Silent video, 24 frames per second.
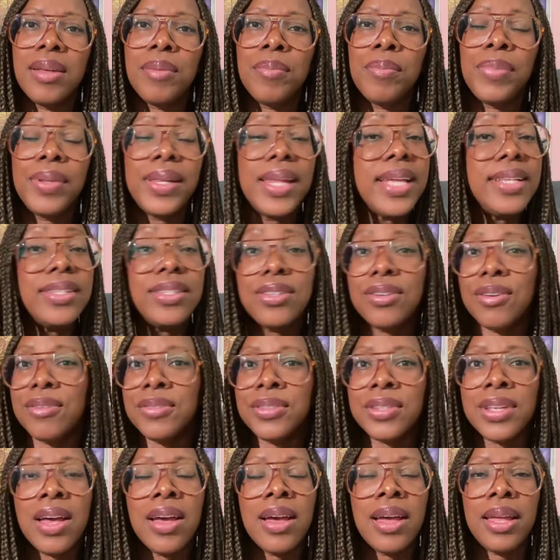plenty of
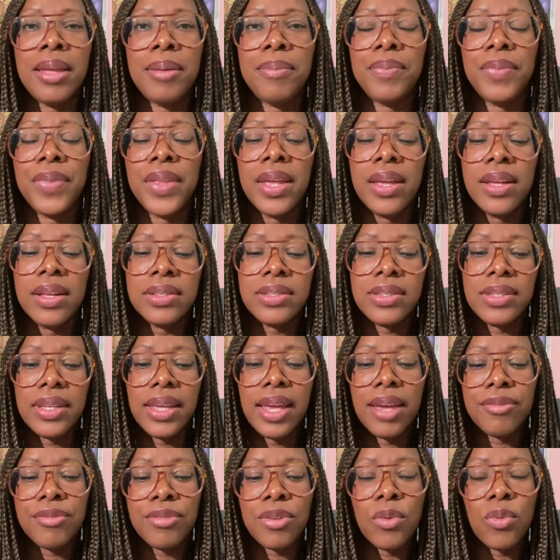time to
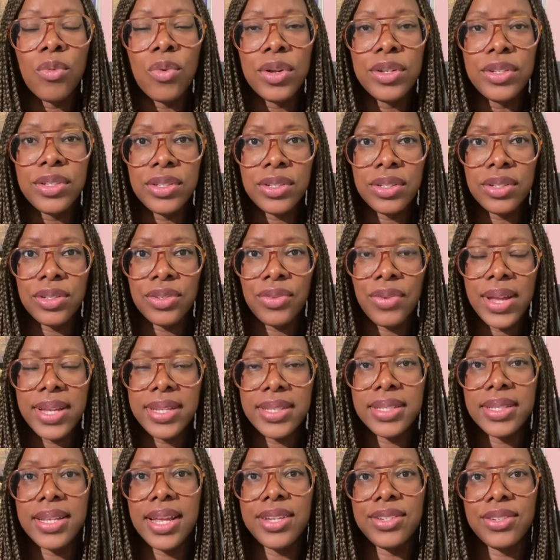get from one train
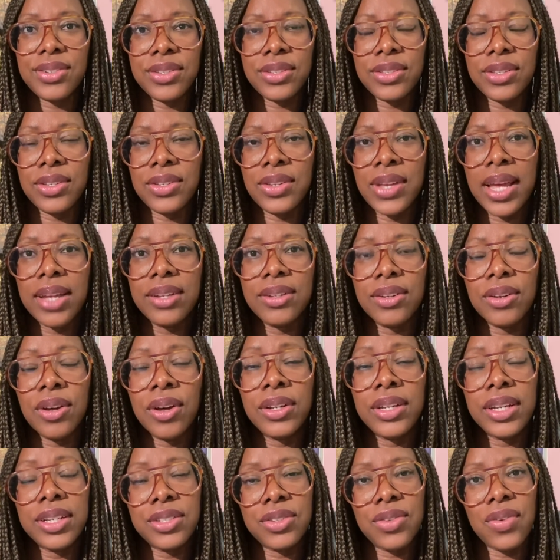station to the
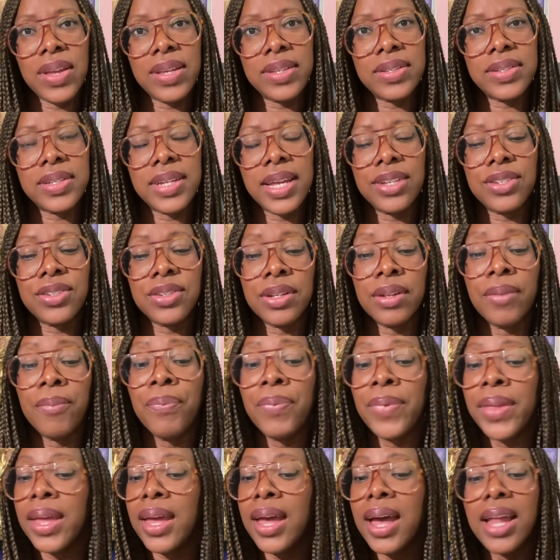other train station,
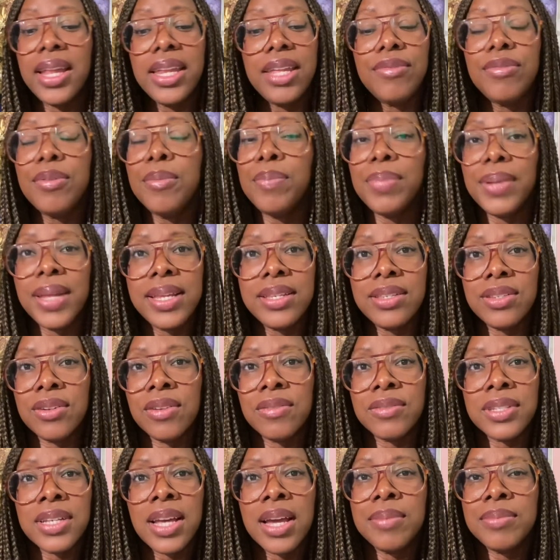and even plenty
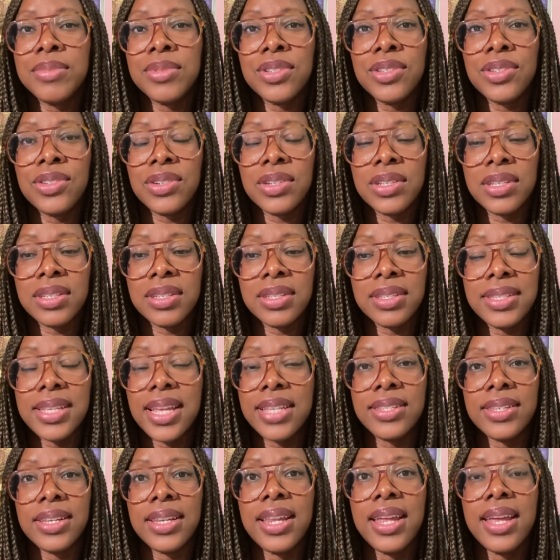of time to just
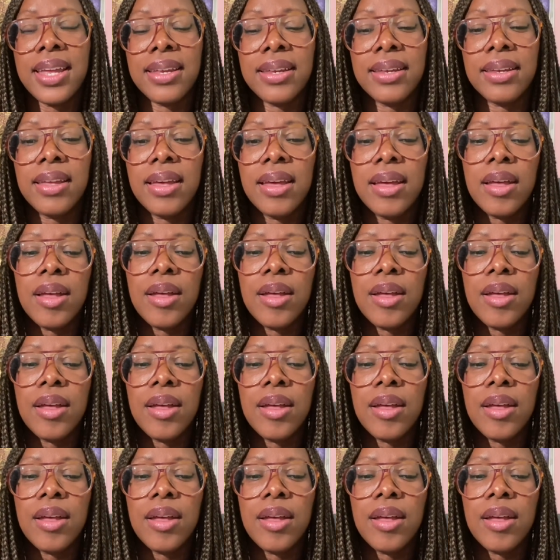settle in.